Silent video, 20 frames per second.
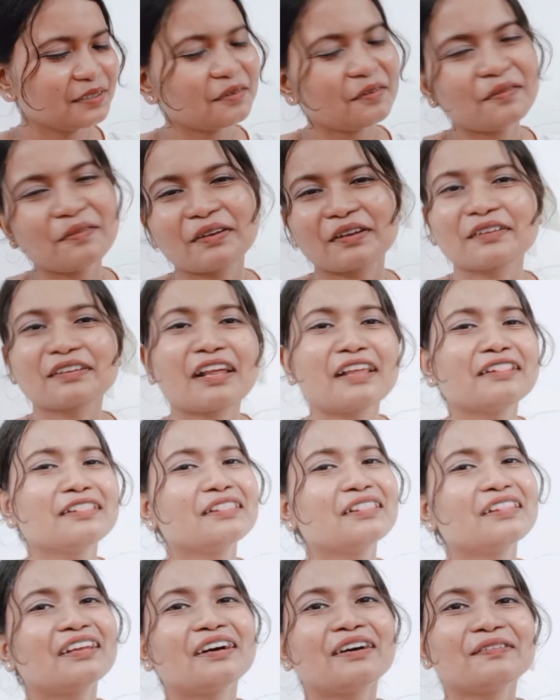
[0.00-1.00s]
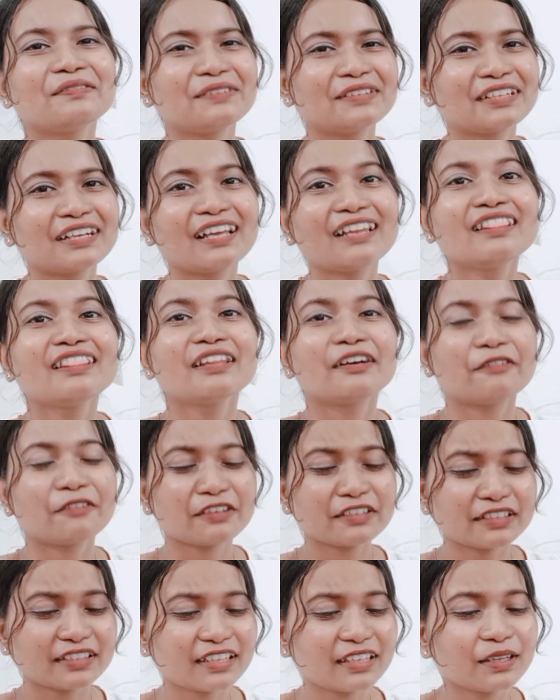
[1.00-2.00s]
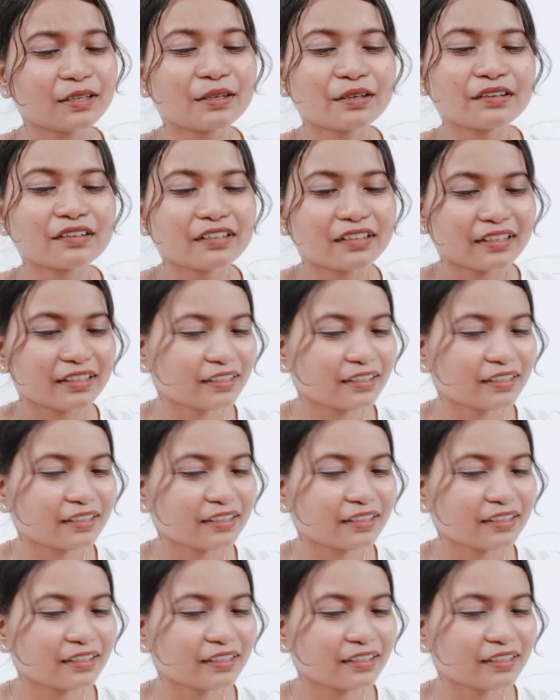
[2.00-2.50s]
Oh my god, I love her, the look.